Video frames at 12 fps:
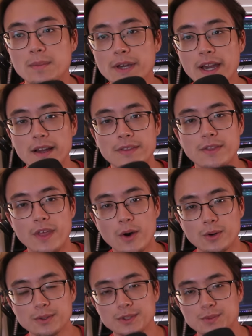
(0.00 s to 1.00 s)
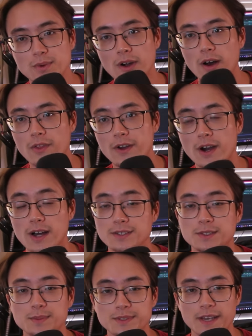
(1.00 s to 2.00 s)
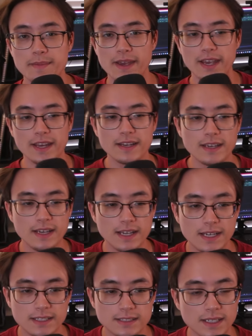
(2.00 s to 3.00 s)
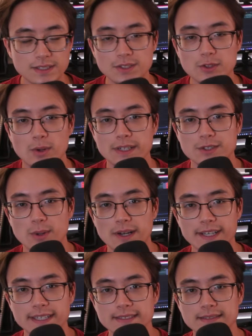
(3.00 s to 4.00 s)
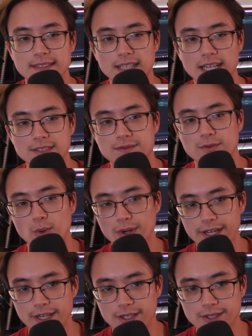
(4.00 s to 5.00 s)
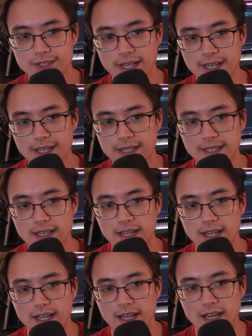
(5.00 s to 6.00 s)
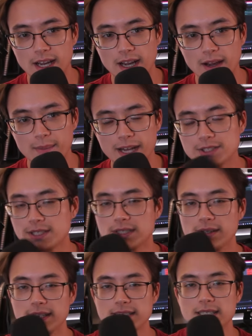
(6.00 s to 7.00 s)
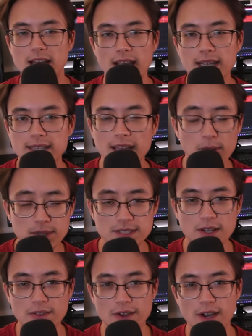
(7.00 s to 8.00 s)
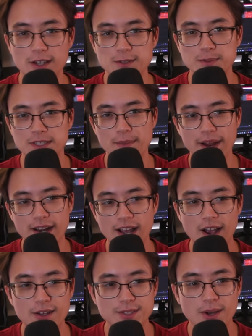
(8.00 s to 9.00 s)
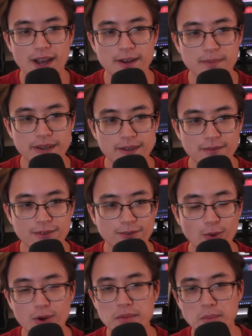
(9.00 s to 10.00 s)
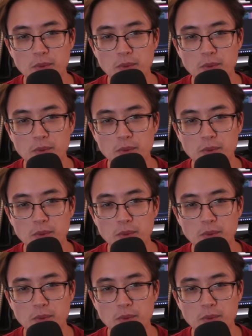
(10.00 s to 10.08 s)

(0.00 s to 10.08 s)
But yeah, those were all the costumes I made since 2020, the last 4 years. And actually, no, that's a lie. That wasn't all the costumes I made. I also had to make 4